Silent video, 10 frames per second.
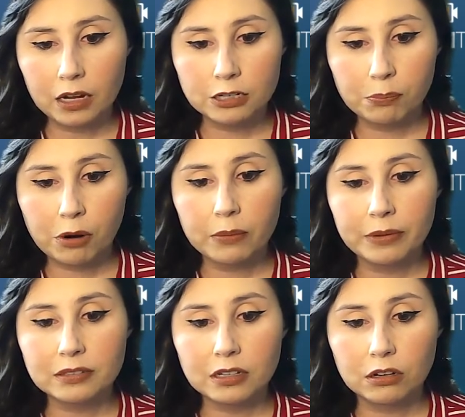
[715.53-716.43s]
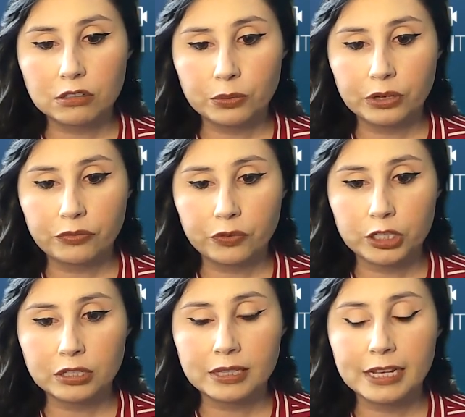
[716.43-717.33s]
Departments can also refer
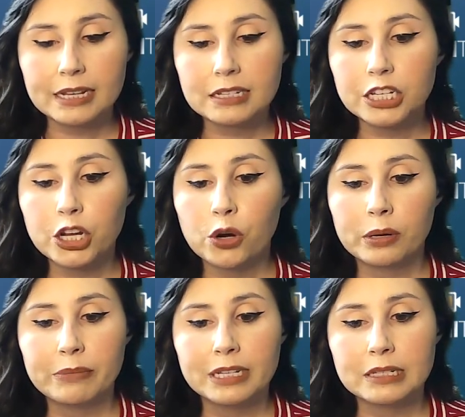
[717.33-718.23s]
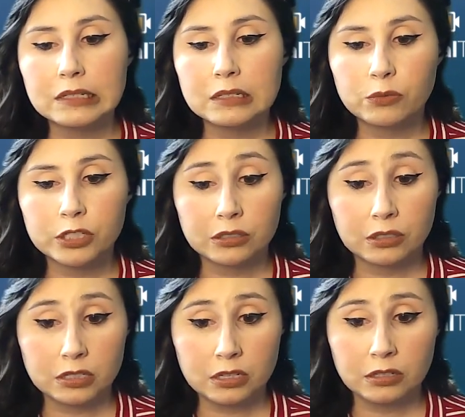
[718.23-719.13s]
to the SEO remittance, which is the
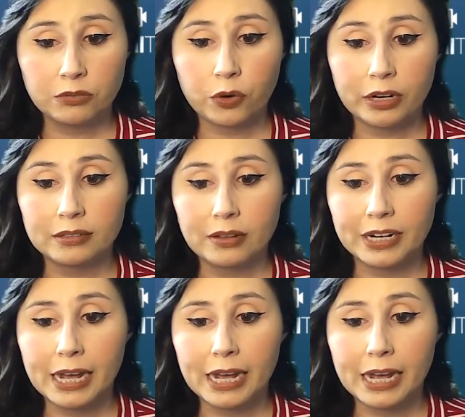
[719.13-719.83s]
TC47